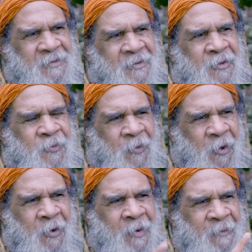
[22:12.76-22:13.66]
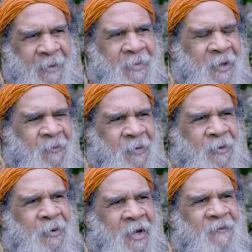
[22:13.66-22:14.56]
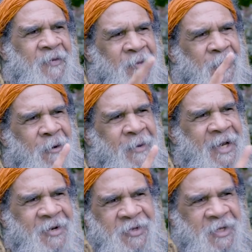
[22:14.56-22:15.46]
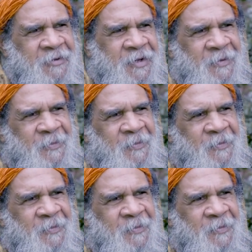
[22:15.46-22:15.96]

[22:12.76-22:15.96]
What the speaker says: Because we've got to remember that we're all come from a common ancestry.